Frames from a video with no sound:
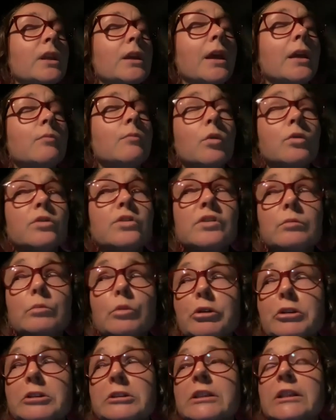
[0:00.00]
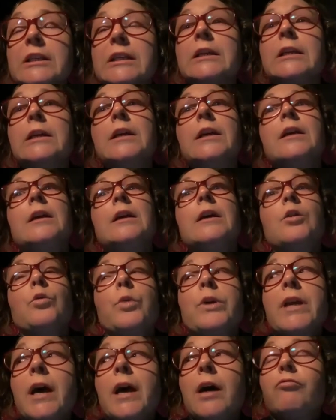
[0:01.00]
And most importantly,
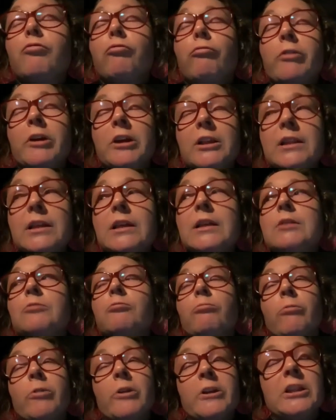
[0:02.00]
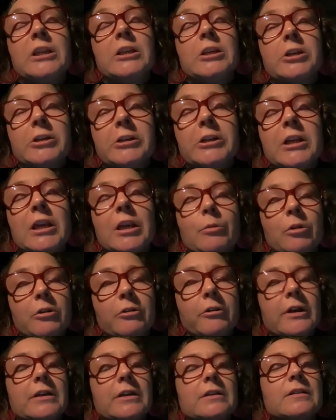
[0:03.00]
we have really, really good
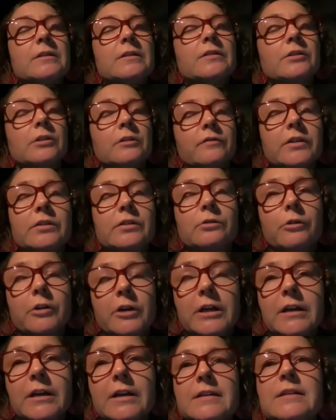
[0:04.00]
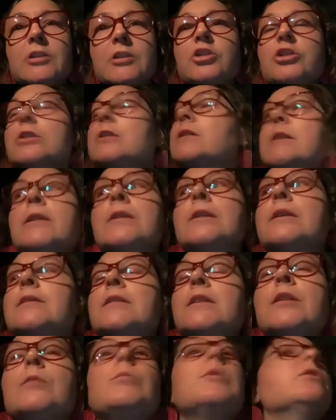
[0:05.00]
immigrant service organizations in this
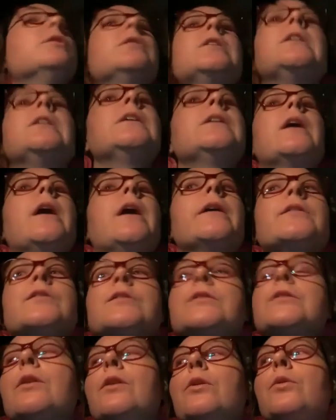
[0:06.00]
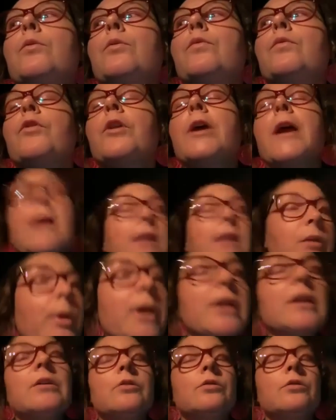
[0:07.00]
community. And so for
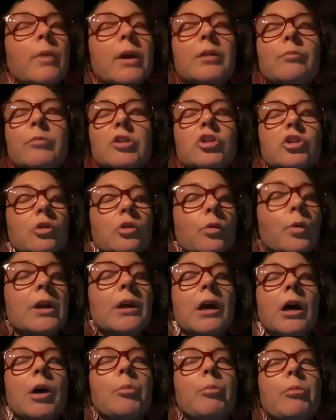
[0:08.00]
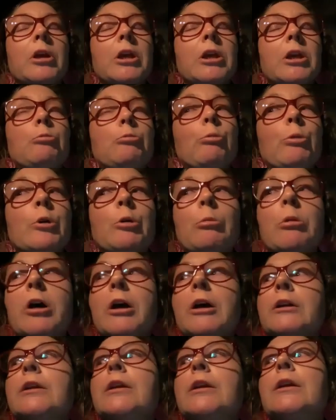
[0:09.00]
anybody who might be showing up in Wilmot,